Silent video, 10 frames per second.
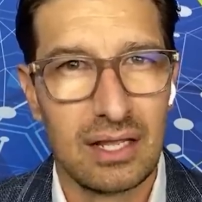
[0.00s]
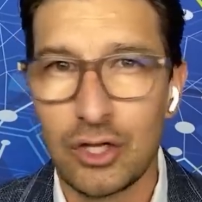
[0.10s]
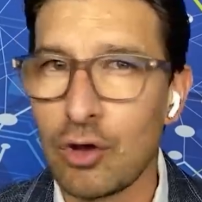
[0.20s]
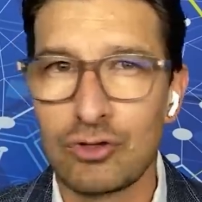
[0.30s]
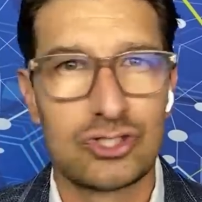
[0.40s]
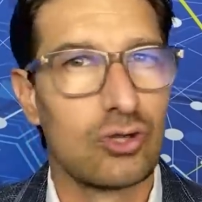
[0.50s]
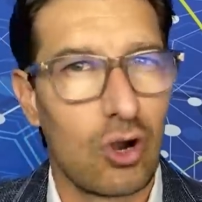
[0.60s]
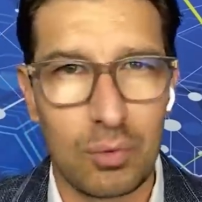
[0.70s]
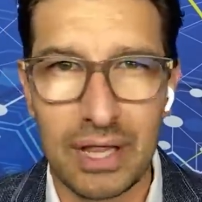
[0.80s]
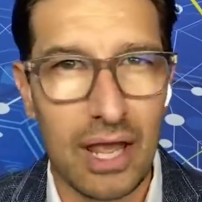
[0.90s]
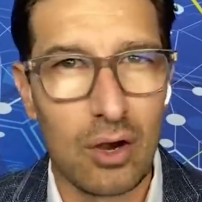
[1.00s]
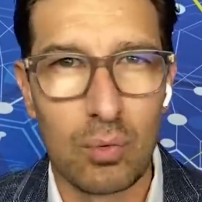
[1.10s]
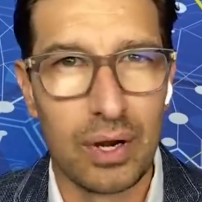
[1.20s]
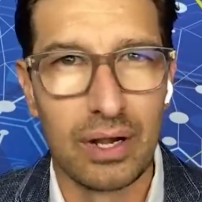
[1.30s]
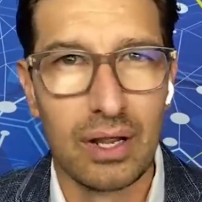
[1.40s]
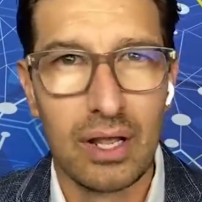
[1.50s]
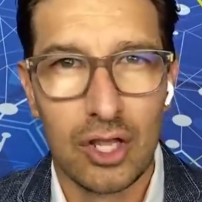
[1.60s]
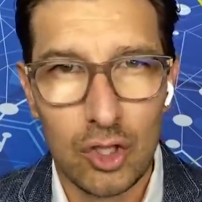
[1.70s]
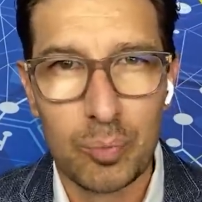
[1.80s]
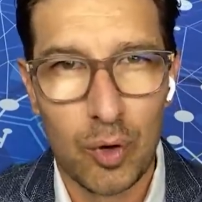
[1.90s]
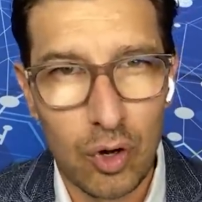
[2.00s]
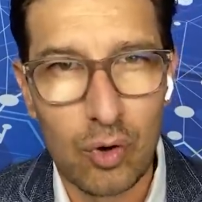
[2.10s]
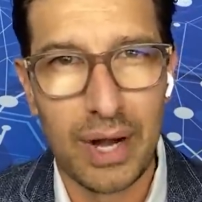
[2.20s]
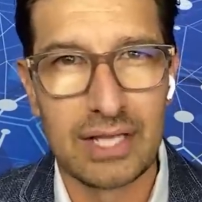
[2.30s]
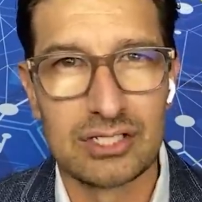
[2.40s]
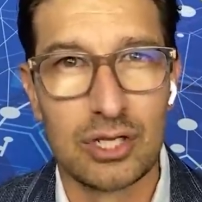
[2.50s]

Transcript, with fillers: You don't start with heroin. You progress.